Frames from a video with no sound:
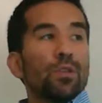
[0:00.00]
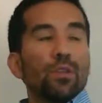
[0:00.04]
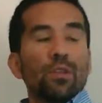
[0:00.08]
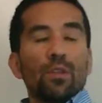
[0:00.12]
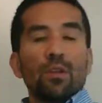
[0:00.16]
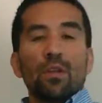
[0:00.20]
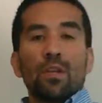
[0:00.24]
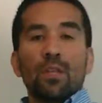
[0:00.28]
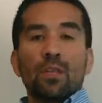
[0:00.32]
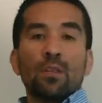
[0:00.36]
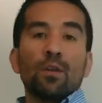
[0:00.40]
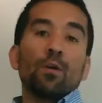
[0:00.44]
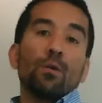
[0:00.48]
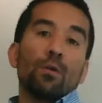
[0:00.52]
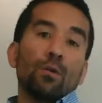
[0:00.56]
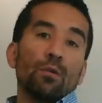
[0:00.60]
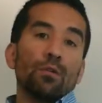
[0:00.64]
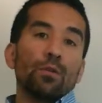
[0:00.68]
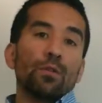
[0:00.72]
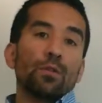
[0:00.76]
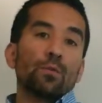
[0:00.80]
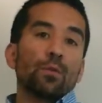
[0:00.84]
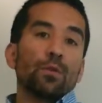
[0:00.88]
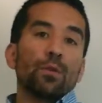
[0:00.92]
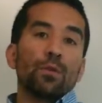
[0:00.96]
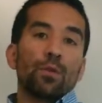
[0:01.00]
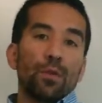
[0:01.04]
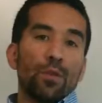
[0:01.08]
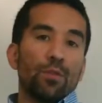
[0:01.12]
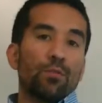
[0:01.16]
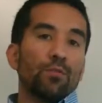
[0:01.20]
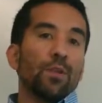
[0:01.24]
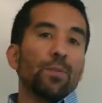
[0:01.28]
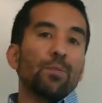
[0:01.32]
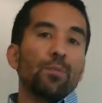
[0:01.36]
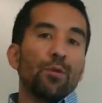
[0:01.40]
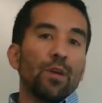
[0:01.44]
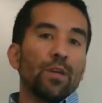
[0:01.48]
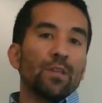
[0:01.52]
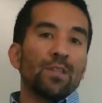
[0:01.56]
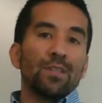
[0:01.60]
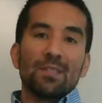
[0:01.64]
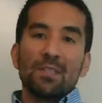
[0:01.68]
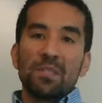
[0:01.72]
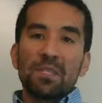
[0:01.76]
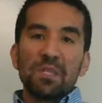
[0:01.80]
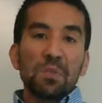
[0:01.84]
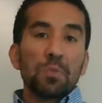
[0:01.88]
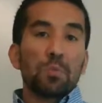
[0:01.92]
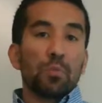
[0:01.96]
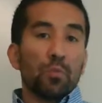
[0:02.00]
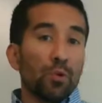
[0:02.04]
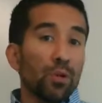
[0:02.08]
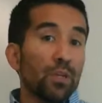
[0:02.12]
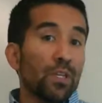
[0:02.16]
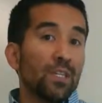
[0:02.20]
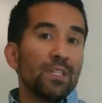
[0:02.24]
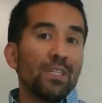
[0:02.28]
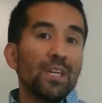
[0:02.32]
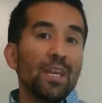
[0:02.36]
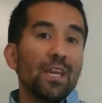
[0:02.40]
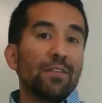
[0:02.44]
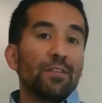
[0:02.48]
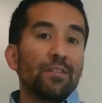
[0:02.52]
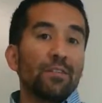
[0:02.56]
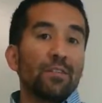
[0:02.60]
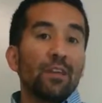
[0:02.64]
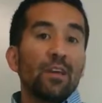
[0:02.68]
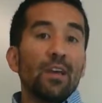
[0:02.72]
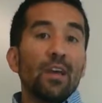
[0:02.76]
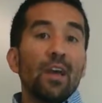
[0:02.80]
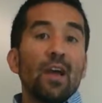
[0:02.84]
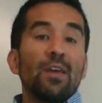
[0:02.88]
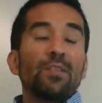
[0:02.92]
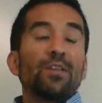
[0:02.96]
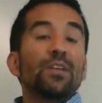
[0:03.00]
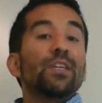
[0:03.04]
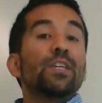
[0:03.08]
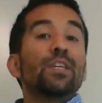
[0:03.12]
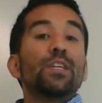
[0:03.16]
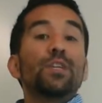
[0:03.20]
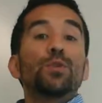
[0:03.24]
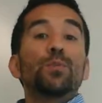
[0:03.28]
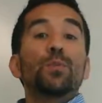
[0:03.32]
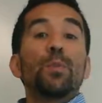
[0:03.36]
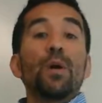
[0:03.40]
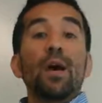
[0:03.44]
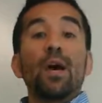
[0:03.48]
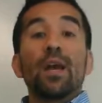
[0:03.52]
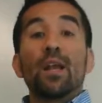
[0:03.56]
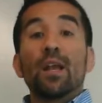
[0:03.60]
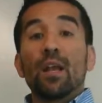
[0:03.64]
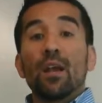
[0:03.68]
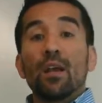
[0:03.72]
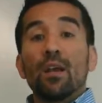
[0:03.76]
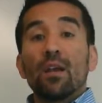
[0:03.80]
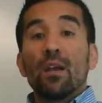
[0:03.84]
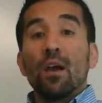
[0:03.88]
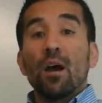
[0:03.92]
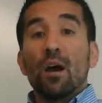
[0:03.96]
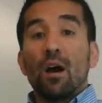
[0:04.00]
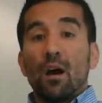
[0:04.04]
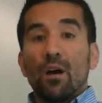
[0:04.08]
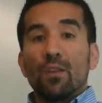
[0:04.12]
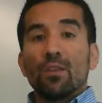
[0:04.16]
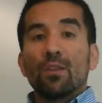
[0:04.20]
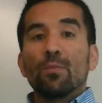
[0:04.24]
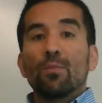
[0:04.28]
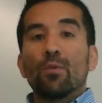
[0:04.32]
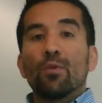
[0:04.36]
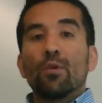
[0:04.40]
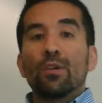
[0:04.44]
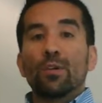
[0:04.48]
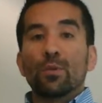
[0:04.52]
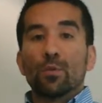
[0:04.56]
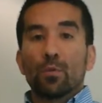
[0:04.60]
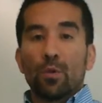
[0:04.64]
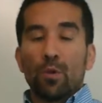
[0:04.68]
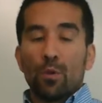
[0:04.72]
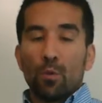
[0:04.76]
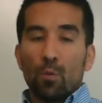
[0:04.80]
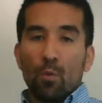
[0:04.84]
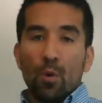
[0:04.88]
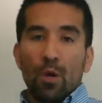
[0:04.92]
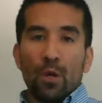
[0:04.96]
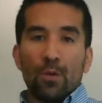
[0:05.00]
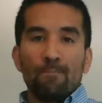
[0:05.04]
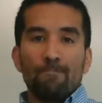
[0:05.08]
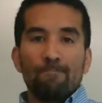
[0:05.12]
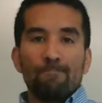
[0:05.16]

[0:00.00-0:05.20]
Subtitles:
in the hole is worth 3 points. This is pretty standard, and that each bag on the board is worth 1.